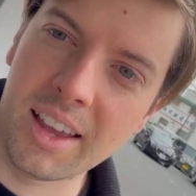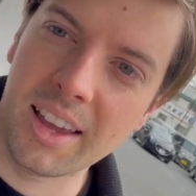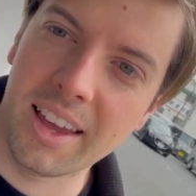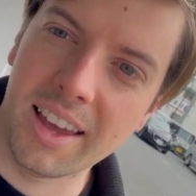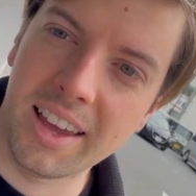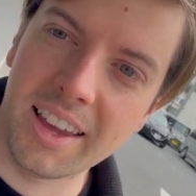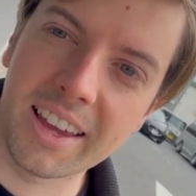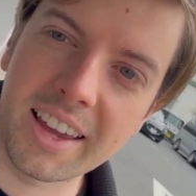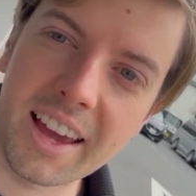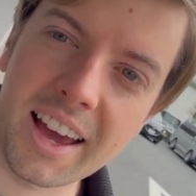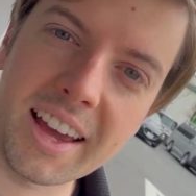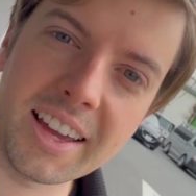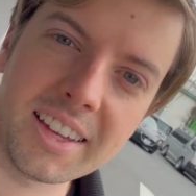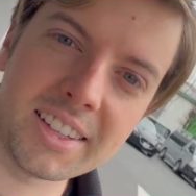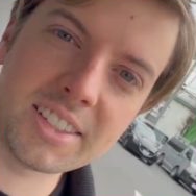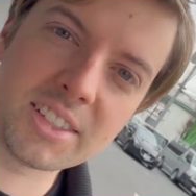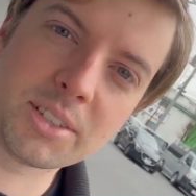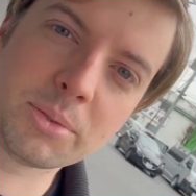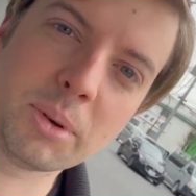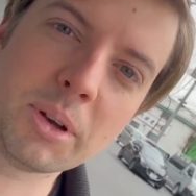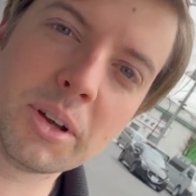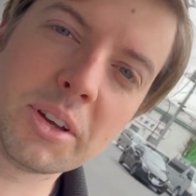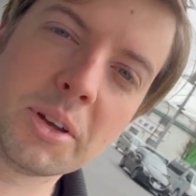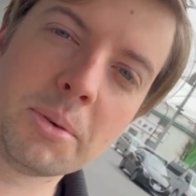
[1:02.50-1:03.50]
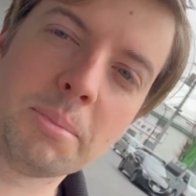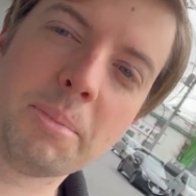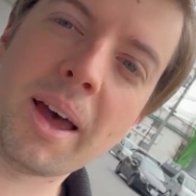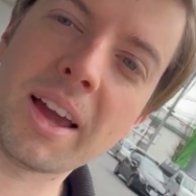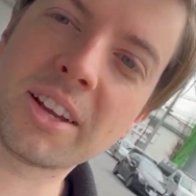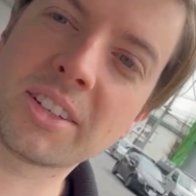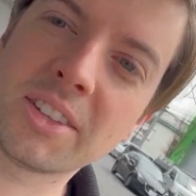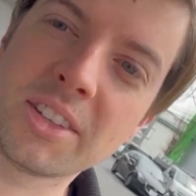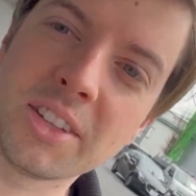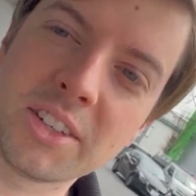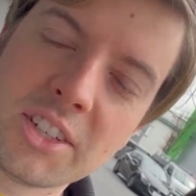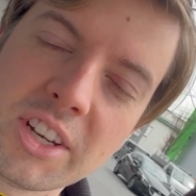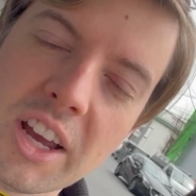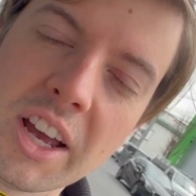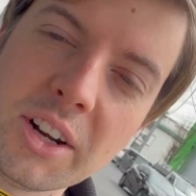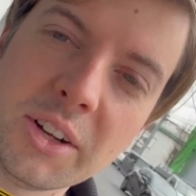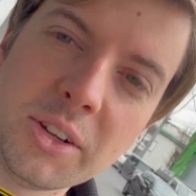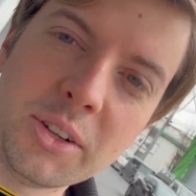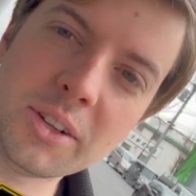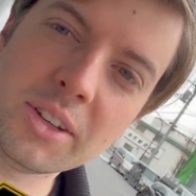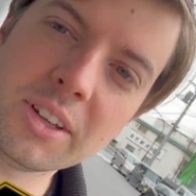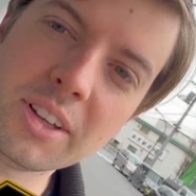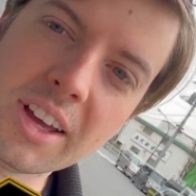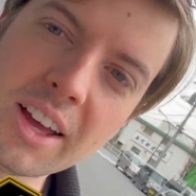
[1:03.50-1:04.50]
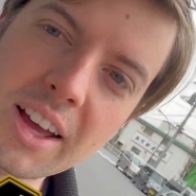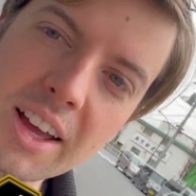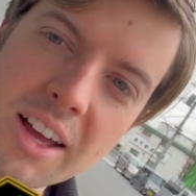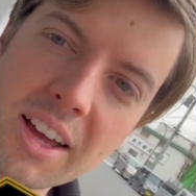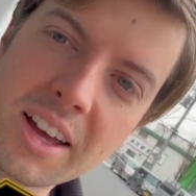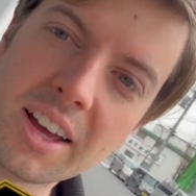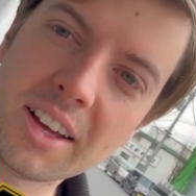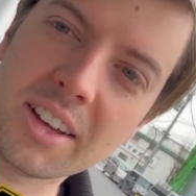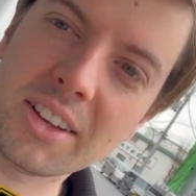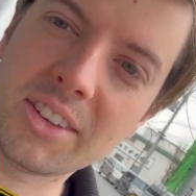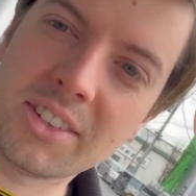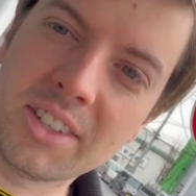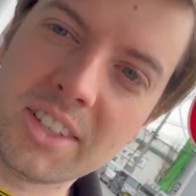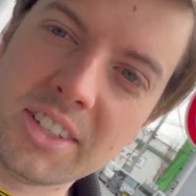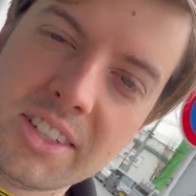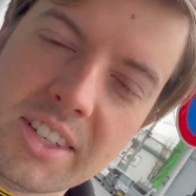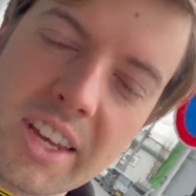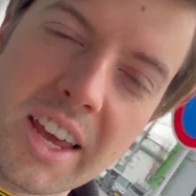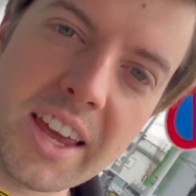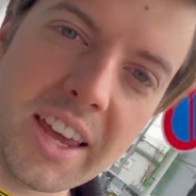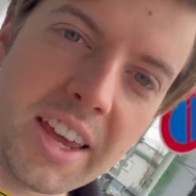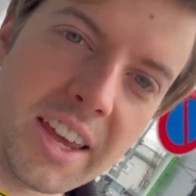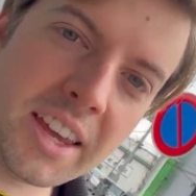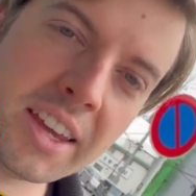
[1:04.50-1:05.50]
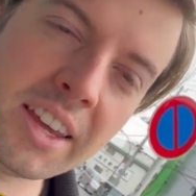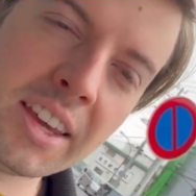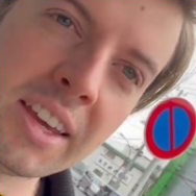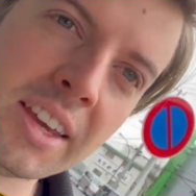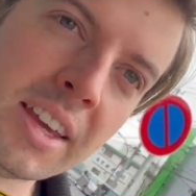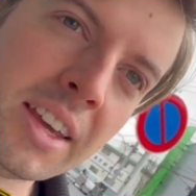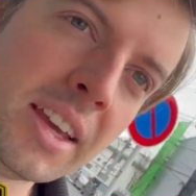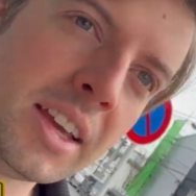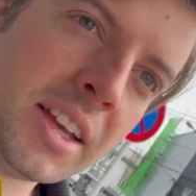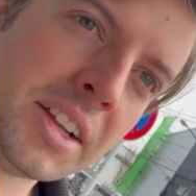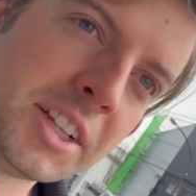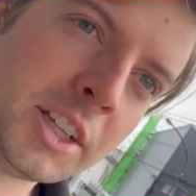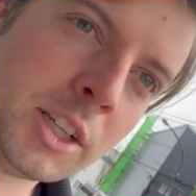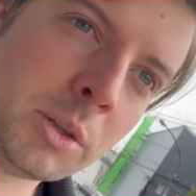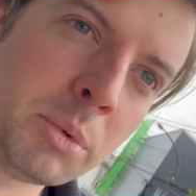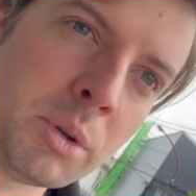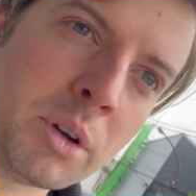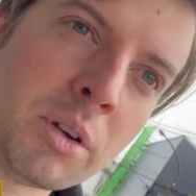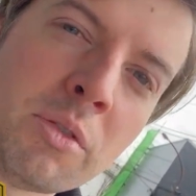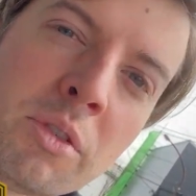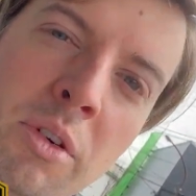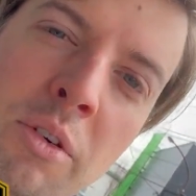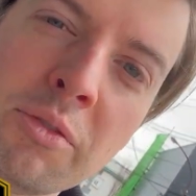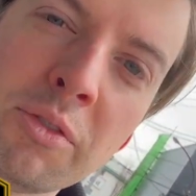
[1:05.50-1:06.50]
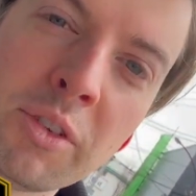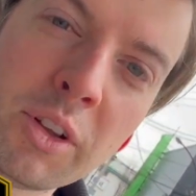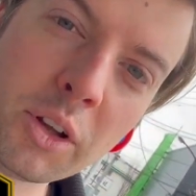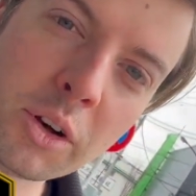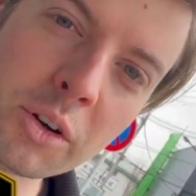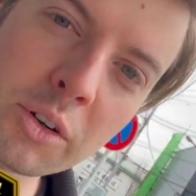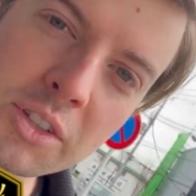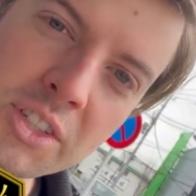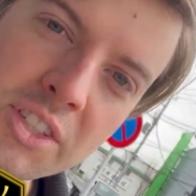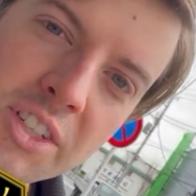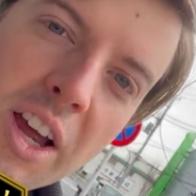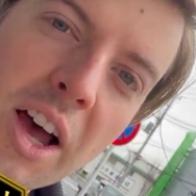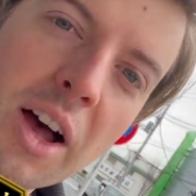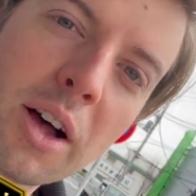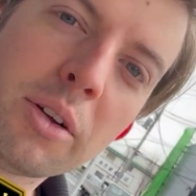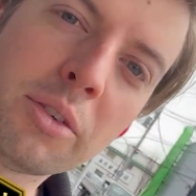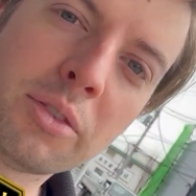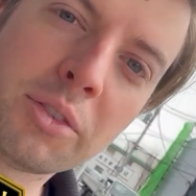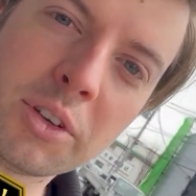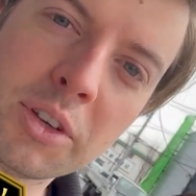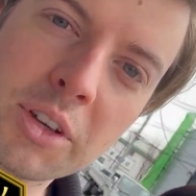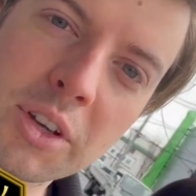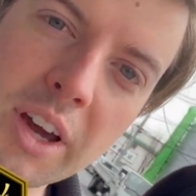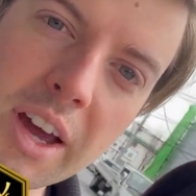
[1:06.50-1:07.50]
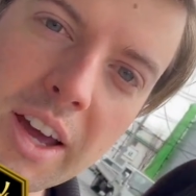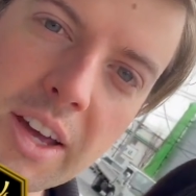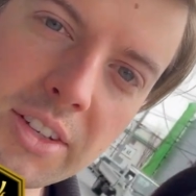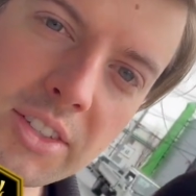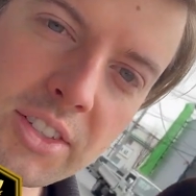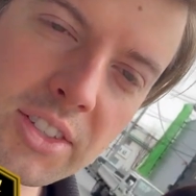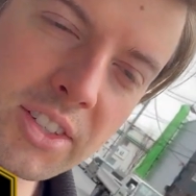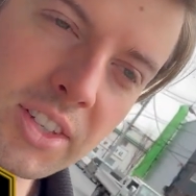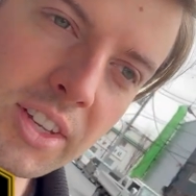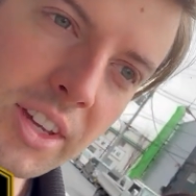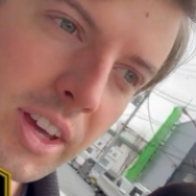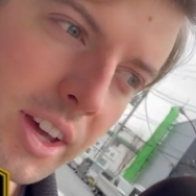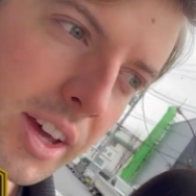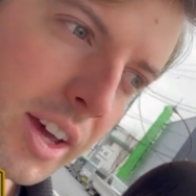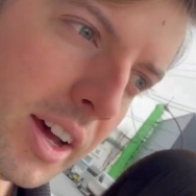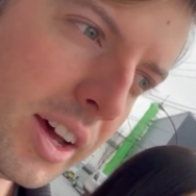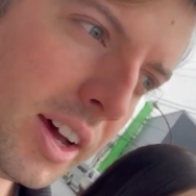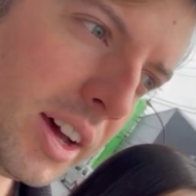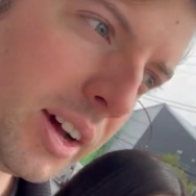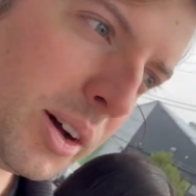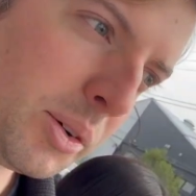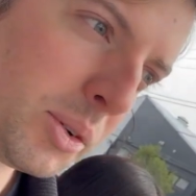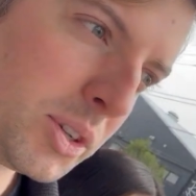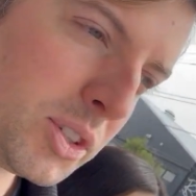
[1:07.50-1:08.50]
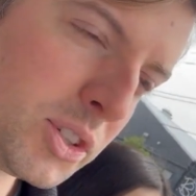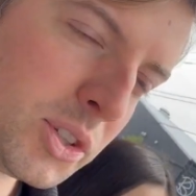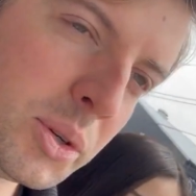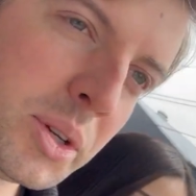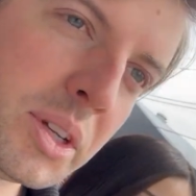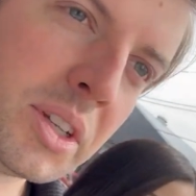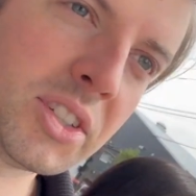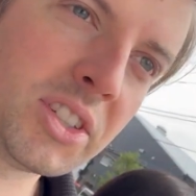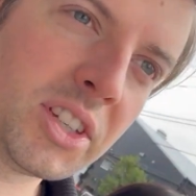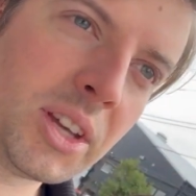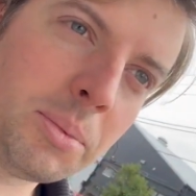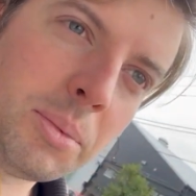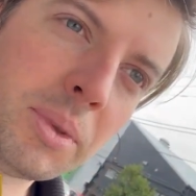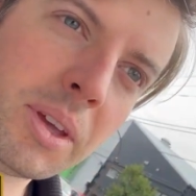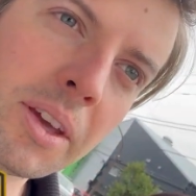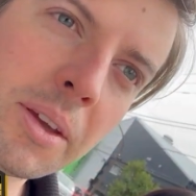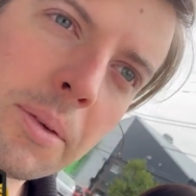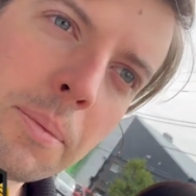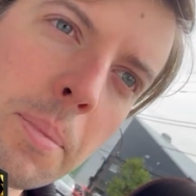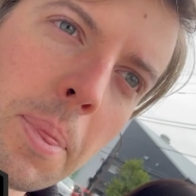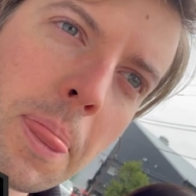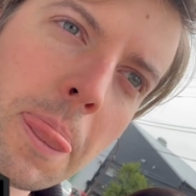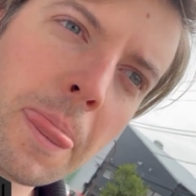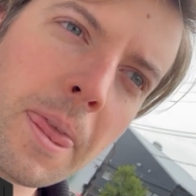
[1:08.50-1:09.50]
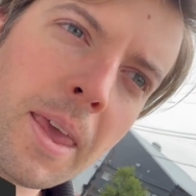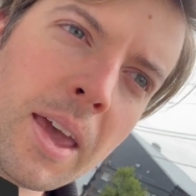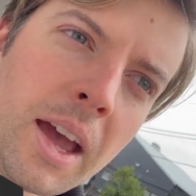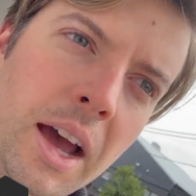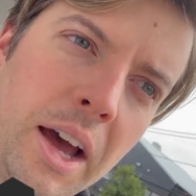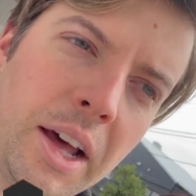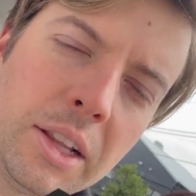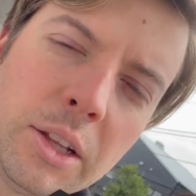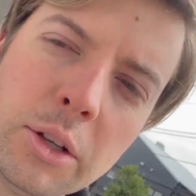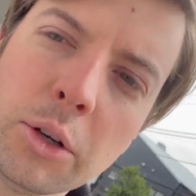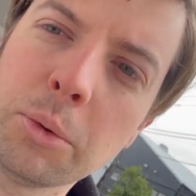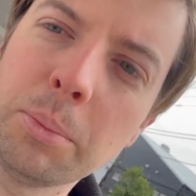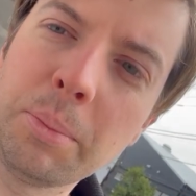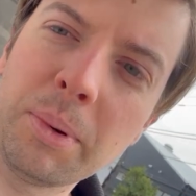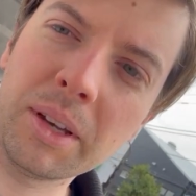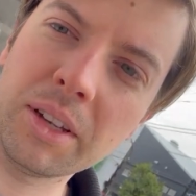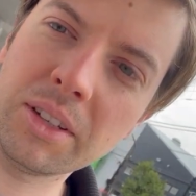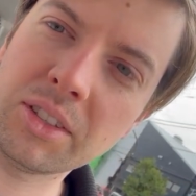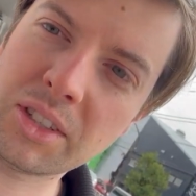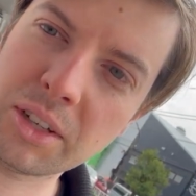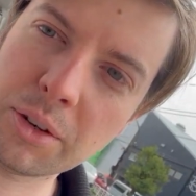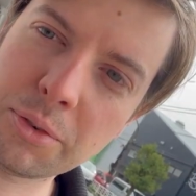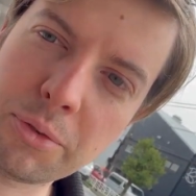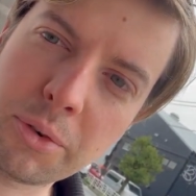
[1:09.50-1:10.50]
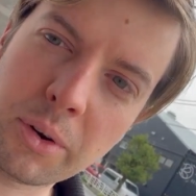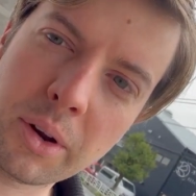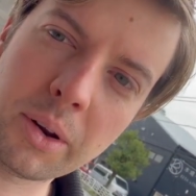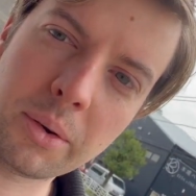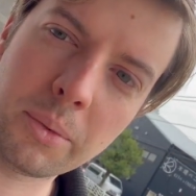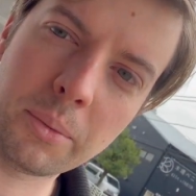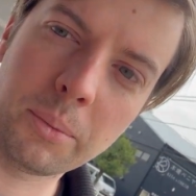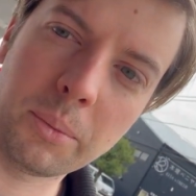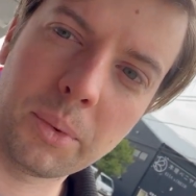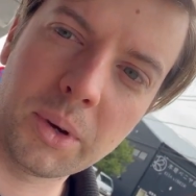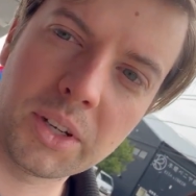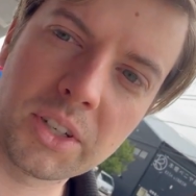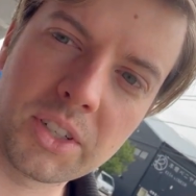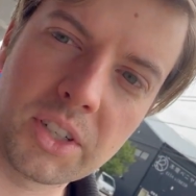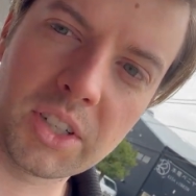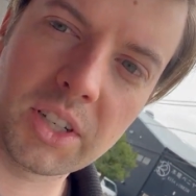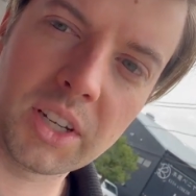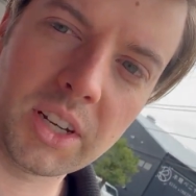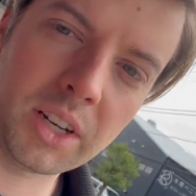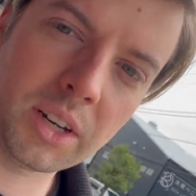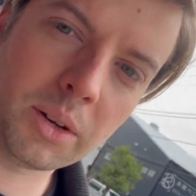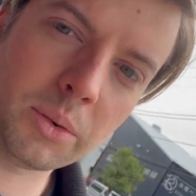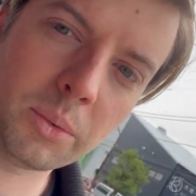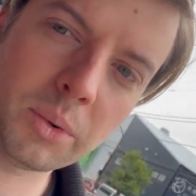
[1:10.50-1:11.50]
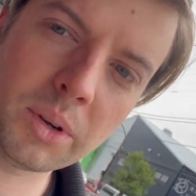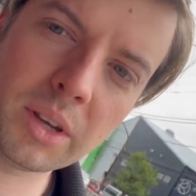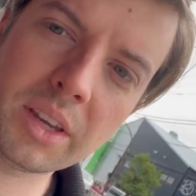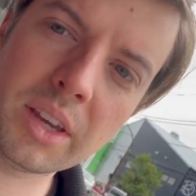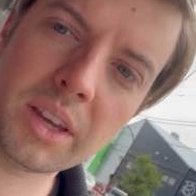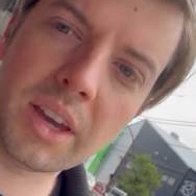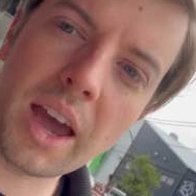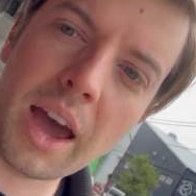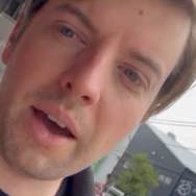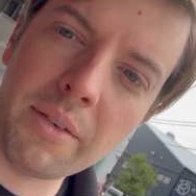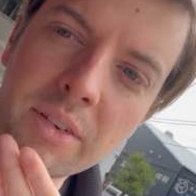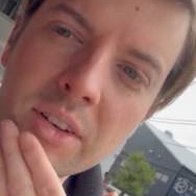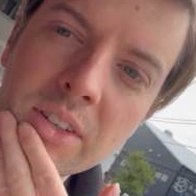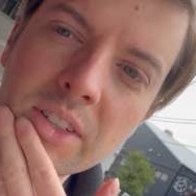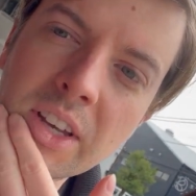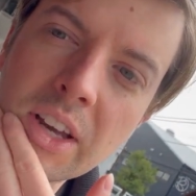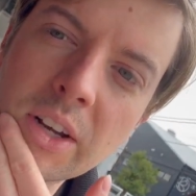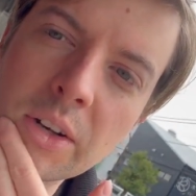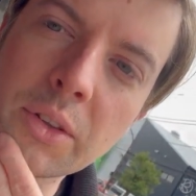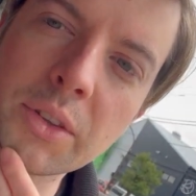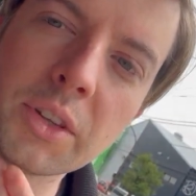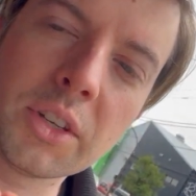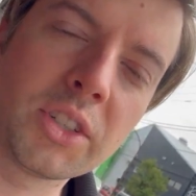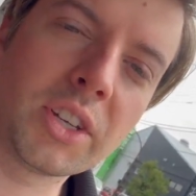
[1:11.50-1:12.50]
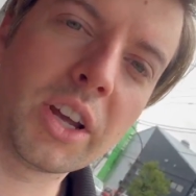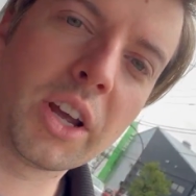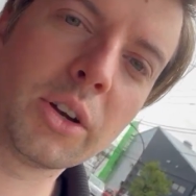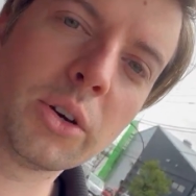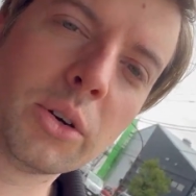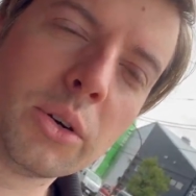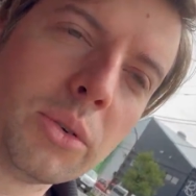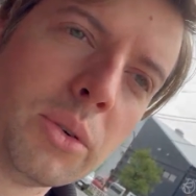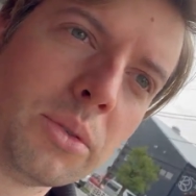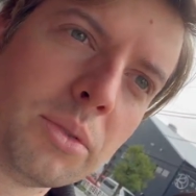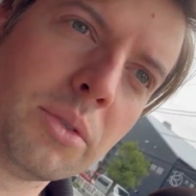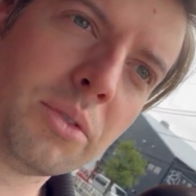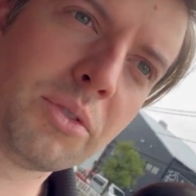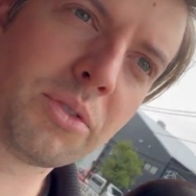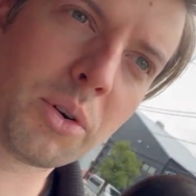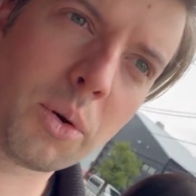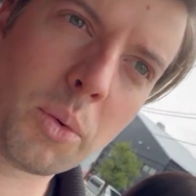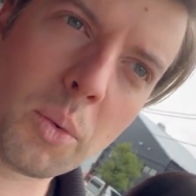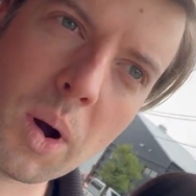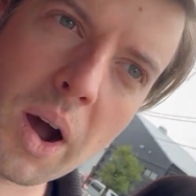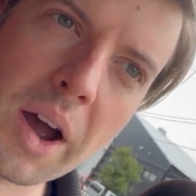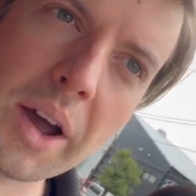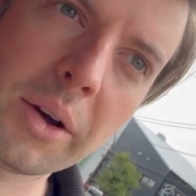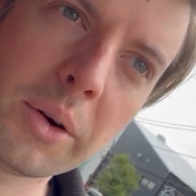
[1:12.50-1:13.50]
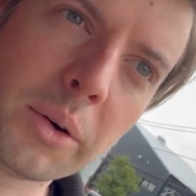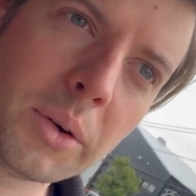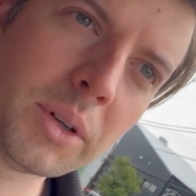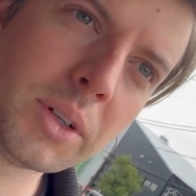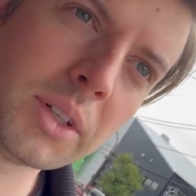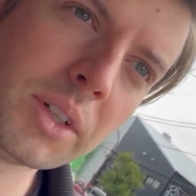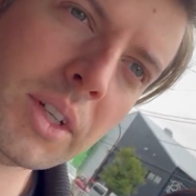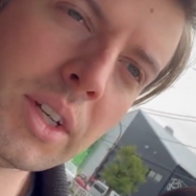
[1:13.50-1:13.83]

Hey guys, welcome back to the channel. Uh, today, a little bit of a vlog style for you guys. Uh, we're doing something a little bit different, which we haven't done on the channel for a while.